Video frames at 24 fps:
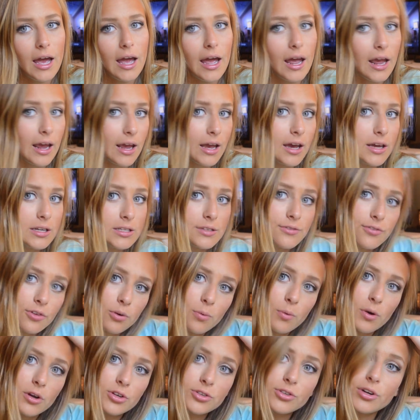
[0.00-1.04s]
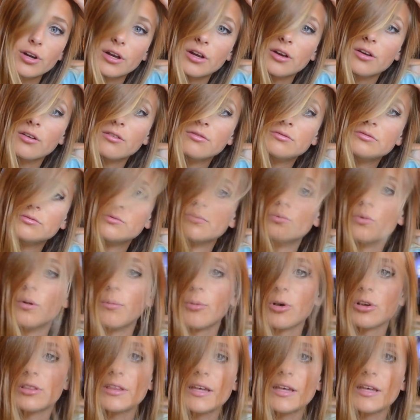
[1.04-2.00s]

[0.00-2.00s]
And if you're wondering, one more